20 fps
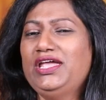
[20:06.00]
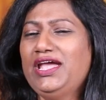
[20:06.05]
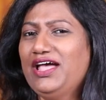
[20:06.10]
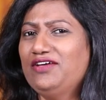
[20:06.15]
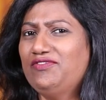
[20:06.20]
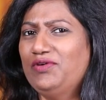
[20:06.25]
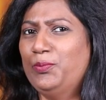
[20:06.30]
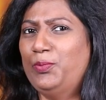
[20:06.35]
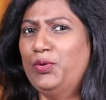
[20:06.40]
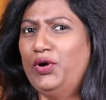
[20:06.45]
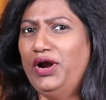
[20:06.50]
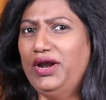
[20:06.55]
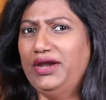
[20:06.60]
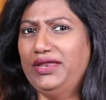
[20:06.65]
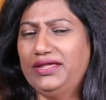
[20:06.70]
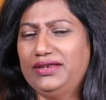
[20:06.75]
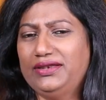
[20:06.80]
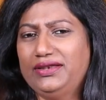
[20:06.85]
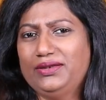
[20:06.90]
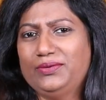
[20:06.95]
you have a
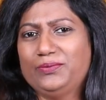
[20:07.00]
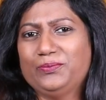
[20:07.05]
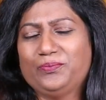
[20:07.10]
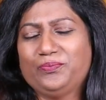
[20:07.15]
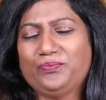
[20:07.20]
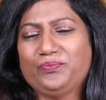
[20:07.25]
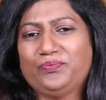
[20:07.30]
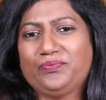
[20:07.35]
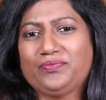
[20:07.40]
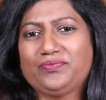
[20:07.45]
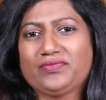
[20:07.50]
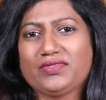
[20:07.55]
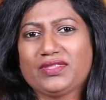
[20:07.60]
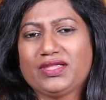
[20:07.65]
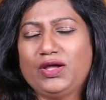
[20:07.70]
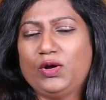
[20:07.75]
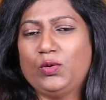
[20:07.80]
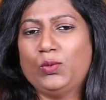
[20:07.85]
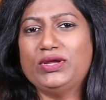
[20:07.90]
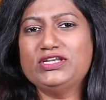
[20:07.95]
burden,
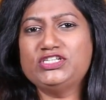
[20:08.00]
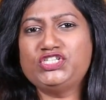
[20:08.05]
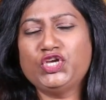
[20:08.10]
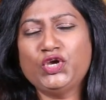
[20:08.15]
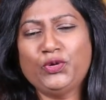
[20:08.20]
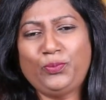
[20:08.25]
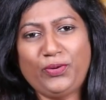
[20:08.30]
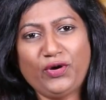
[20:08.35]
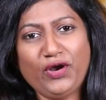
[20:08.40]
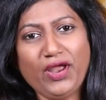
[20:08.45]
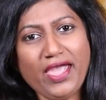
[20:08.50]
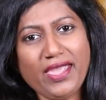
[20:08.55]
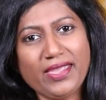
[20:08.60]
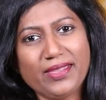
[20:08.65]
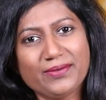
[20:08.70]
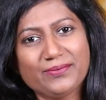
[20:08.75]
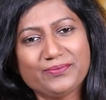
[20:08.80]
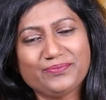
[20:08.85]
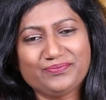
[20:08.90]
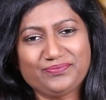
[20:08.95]
when do you
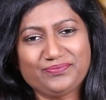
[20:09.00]
pray?